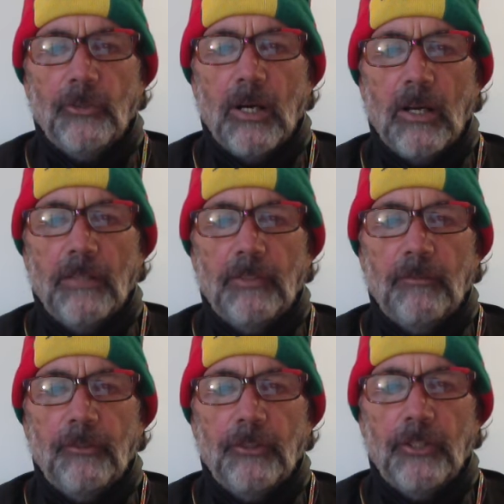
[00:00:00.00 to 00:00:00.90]
you are, even
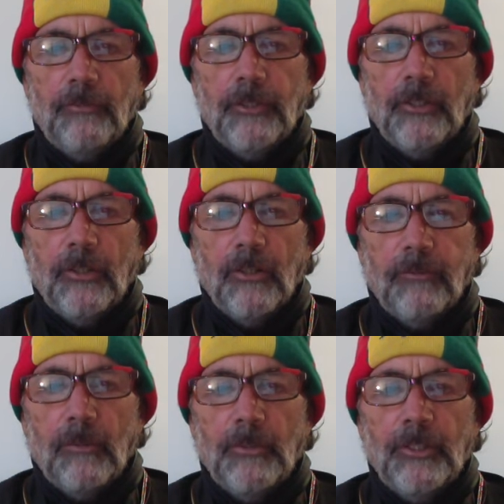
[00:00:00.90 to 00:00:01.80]
if you're different or
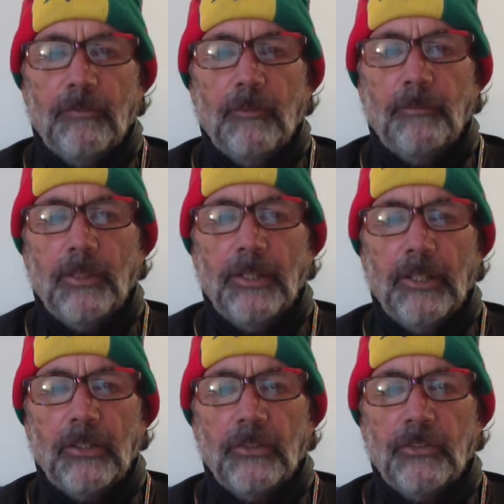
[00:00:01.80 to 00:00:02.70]
from a different
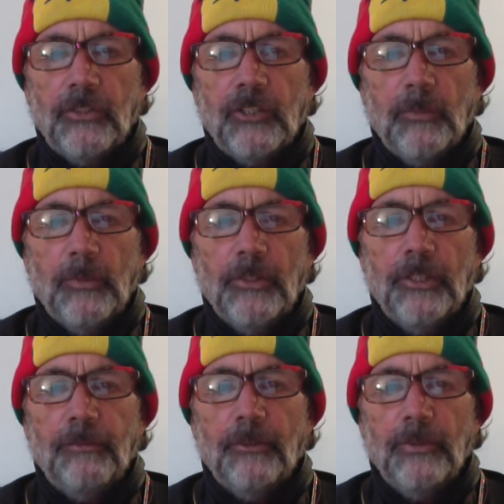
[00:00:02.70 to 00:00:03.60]
political system or a
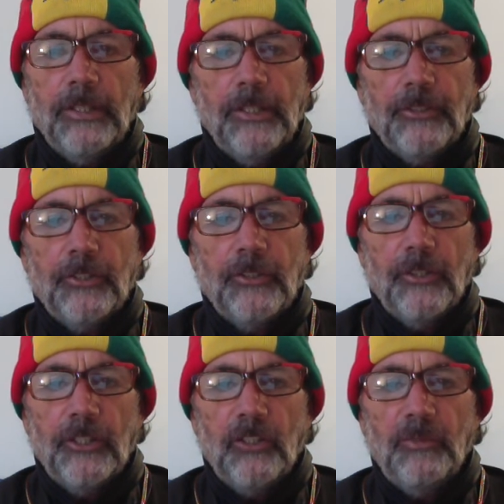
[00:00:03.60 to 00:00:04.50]
different religion, you're
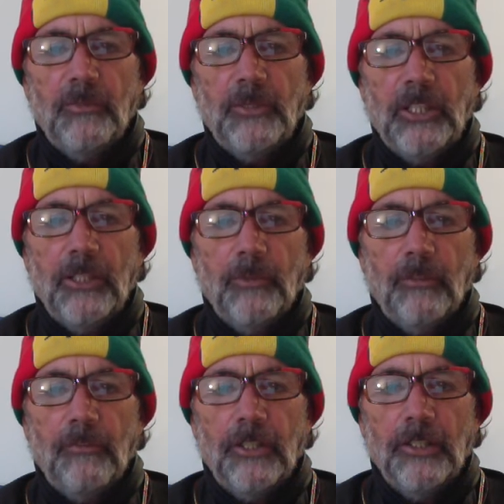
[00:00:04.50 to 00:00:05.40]
a human being
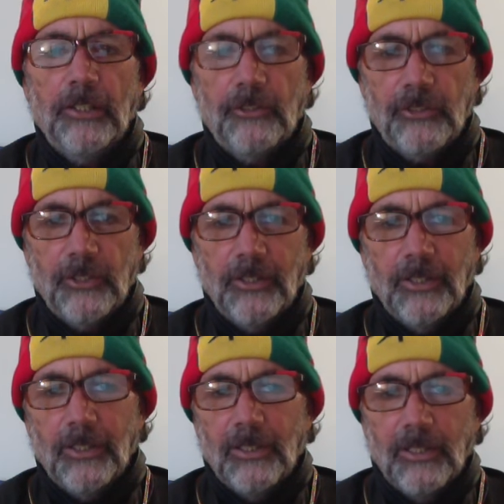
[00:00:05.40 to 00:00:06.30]
with feelings.
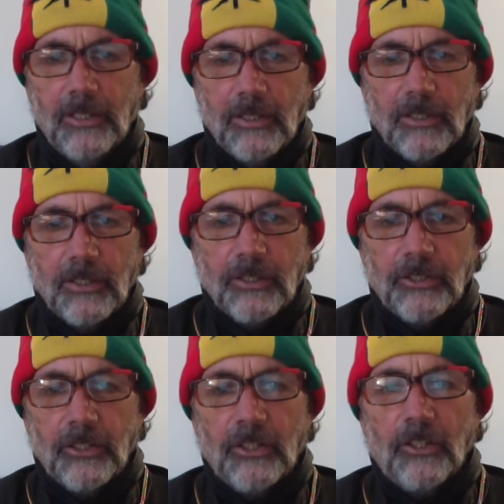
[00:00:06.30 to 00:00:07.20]

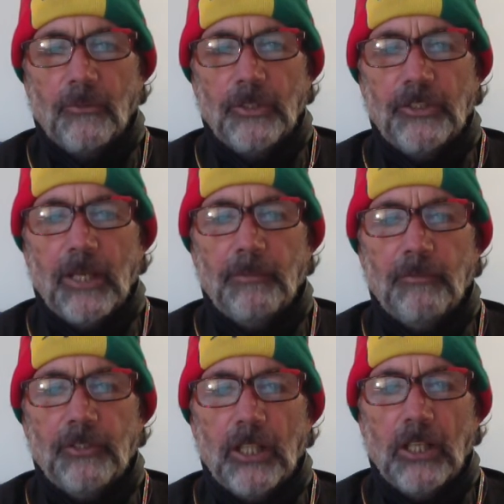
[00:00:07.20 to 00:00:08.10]
You're
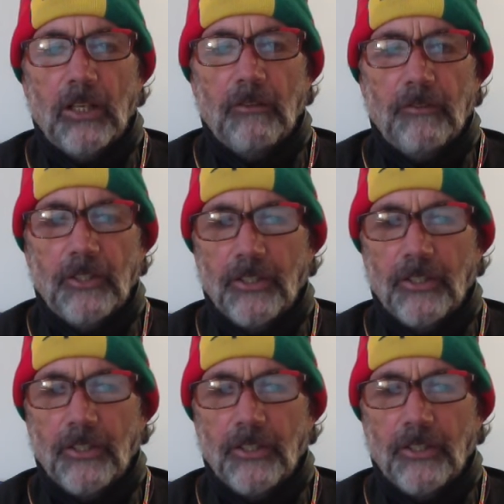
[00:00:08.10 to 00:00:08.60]
receptive to love.